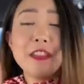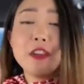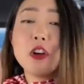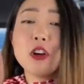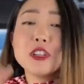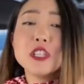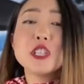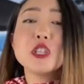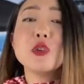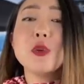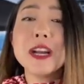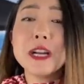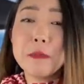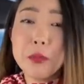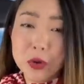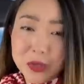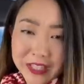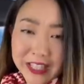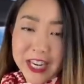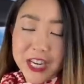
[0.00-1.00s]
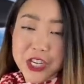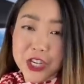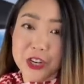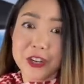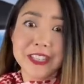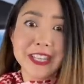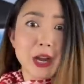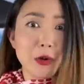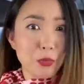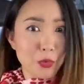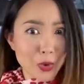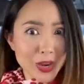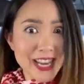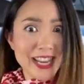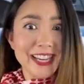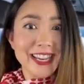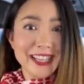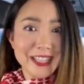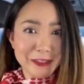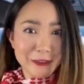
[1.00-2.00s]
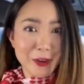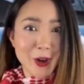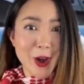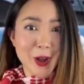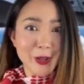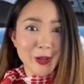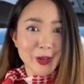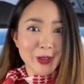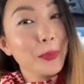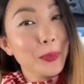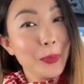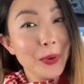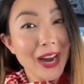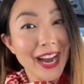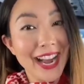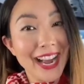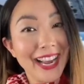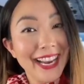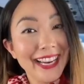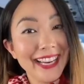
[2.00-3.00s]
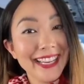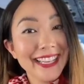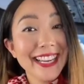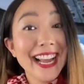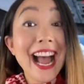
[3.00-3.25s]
there are strict procedures that we need to follow. Why?